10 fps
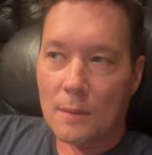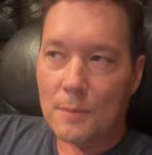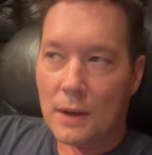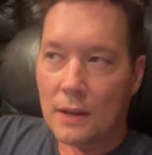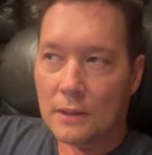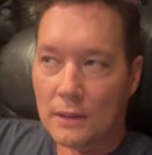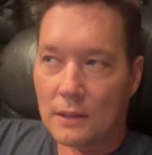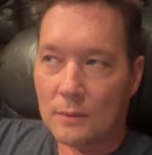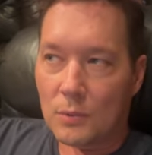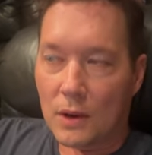up on
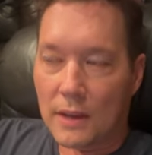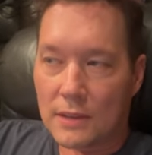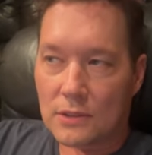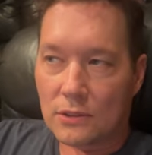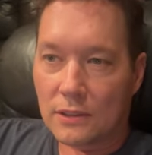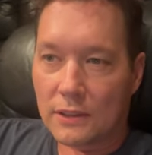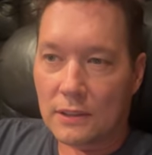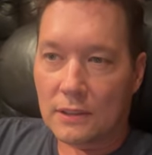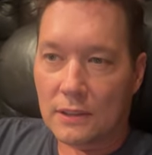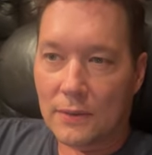the broadcast
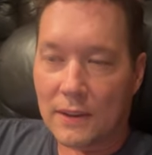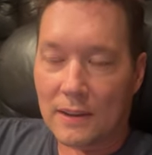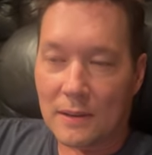earlier, and if I,